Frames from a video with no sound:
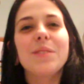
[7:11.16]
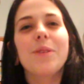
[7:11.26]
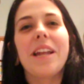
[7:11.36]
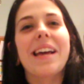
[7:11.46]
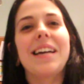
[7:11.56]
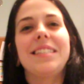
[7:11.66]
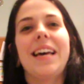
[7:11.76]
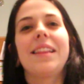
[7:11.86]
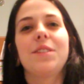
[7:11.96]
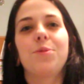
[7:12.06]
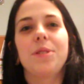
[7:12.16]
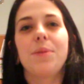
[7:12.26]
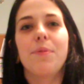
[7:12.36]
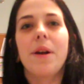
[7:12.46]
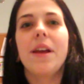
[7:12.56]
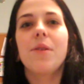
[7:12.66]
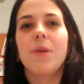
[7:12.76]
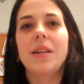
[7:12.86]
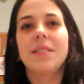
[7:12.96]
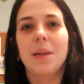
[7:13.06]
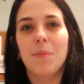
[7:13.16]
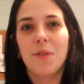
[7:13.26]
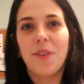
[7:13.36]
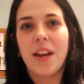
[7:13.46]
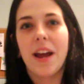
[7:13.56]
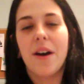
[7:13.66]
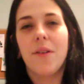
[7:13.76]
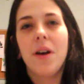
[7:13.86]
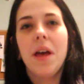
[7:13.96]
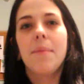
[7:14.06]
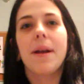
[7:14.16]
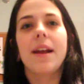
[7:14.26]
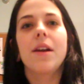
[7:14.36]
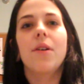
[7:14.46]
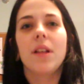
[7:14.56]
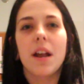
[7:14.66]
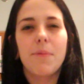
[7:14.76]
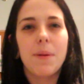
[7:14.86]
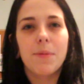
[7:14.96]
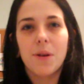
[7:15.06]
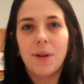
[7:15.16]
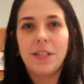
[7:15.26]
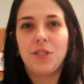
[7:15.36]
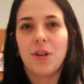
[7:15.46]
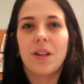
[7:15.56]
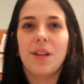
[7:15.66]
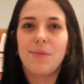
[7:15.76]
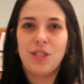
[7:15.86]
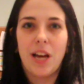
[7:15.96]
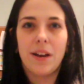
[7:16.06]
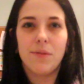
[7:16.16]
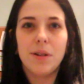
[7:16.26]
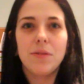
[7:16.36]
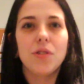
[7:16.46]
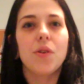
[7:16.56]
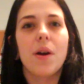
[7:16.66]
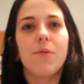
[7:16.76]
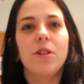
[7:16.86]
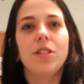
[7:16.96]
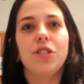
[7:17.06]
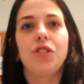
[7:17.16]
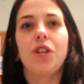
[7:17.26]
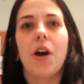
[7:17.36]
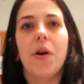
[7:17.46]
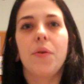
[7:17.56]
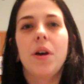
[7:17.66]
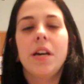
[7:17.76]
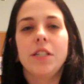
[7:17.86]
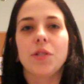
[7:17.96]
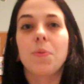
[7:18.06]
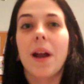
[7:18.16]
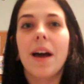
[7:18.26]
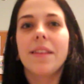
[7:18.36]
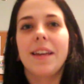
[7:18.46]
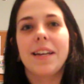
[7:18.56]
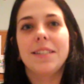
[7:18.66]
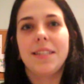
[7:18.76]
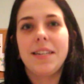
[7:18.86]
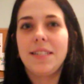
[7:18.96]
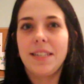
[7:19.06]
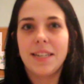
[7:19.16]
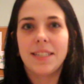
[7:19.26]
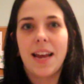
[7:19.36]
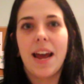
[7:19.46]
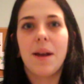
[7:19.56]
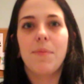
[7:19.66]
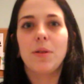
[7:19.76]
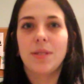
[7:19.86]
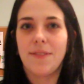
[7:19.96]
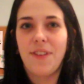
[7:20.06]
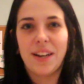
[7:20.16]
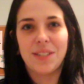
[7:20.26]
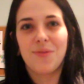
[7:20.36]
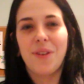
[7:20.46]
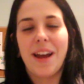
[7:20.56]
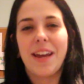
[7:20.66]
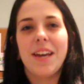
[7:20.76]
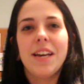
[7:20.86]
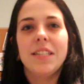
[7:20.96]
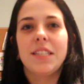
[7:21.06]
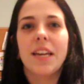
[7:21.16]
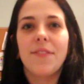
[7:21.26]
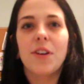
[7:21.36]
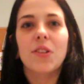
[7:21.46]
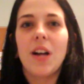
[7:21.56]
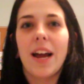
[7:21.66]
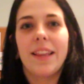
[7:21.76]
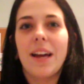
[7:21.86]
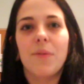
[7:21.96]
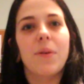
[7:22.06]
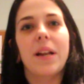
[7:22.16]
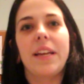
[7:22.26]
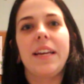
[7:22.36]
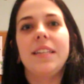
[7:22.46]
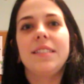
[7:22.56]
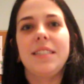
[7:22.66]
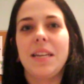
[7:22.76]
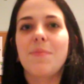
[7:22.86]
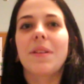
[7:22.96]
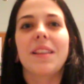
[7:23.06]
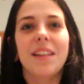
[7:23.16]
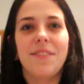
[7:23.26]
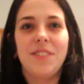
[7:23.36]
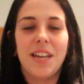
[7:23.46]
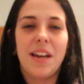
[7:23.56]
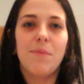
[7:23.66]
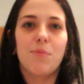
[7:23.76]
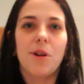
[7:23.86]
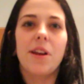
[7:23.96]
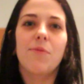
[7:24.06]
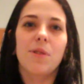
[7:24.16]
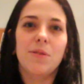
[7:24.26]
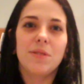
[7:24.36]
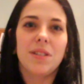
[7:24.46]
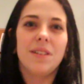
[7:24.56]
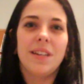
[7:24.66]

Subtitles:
well like I said, this was a pretty quick, simple video, but I know a lot of people are really struggling with shadow roots, so I wanted to show just what I think is the easiest and most effective way to give your client that really deep, lived-in, pretty root.